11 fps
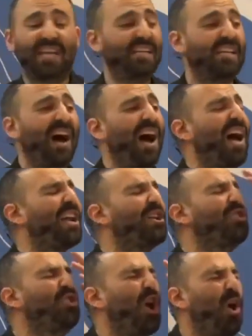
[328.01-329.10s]
And God
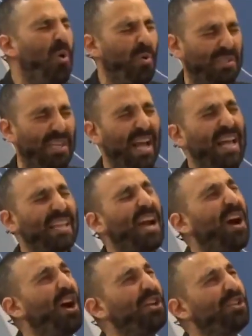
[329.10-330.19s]
knows that
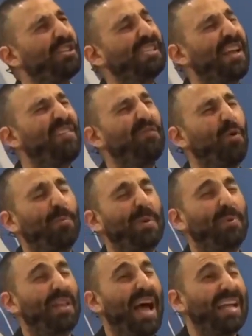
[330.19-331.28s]
174
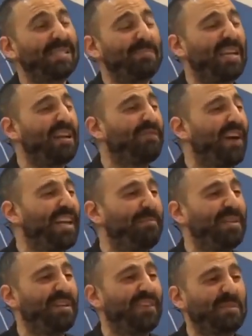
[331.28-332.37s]
people asked me and invited me
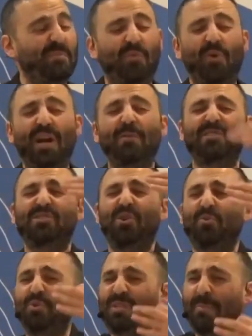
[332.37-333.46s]
to events before, and I was so
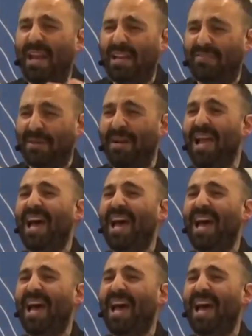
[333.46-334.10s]
rude to many of them.